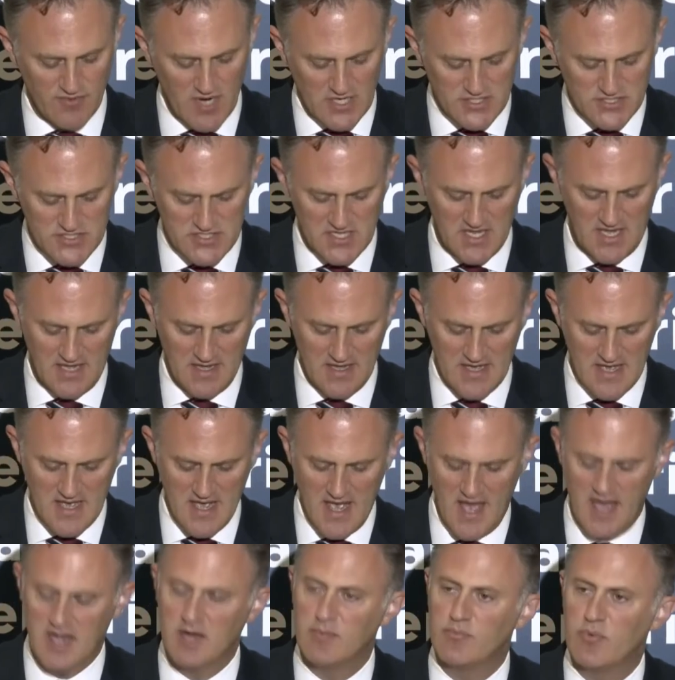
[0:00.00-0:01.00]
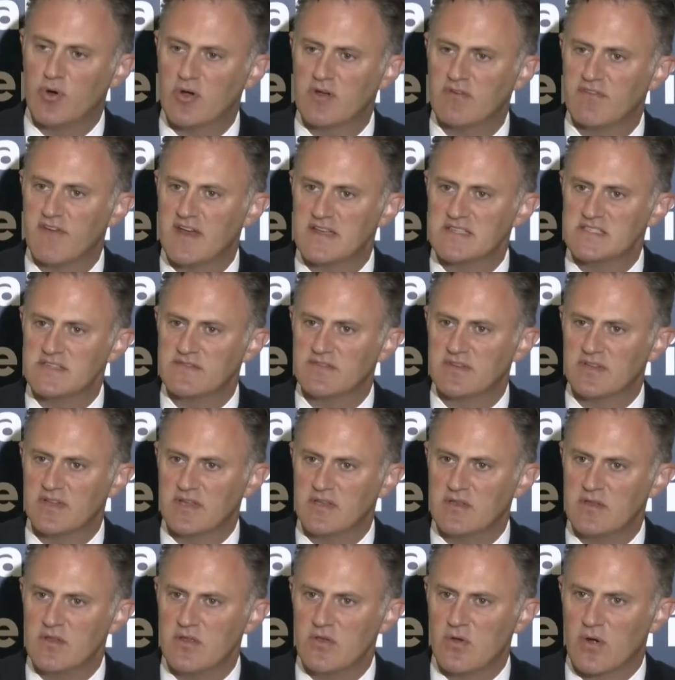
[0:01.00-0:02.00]
Rushdie at a book festival
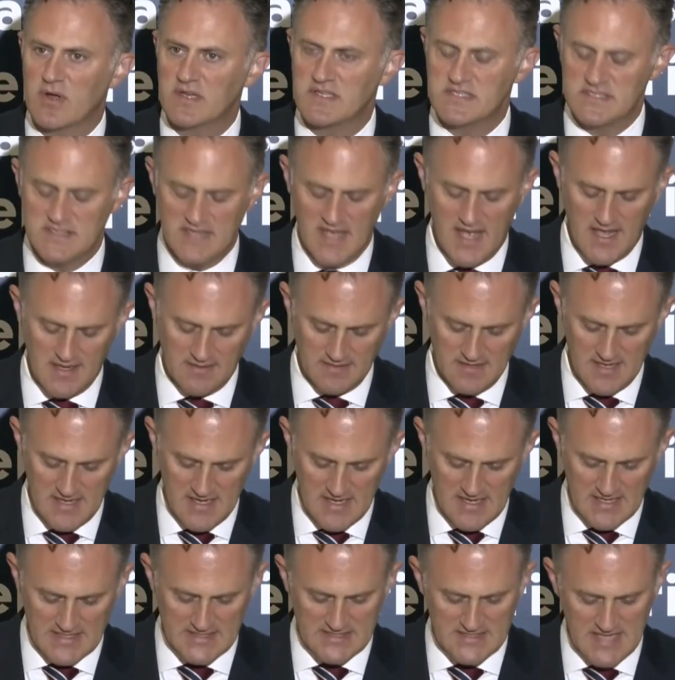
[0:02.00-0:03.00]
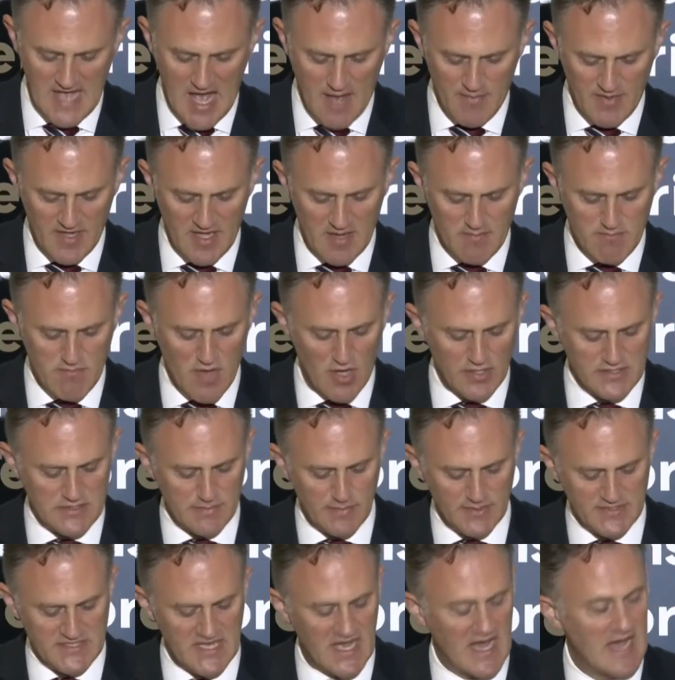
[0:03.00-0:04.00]
in New York State, stabbing him
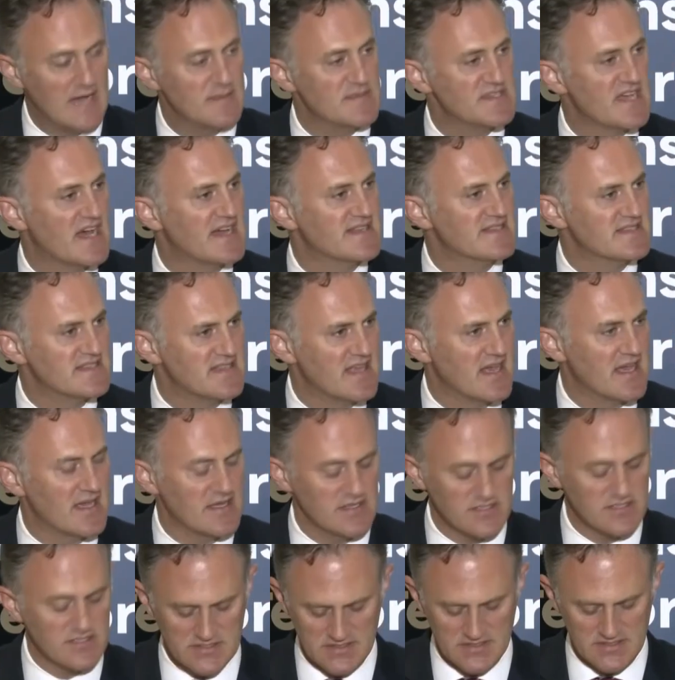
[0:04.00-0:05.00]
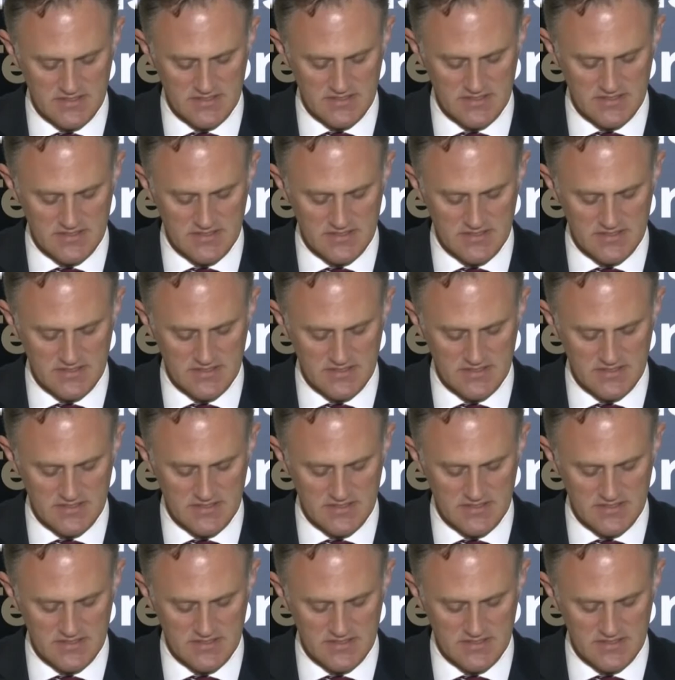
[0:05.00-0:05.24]
multiple times on stage.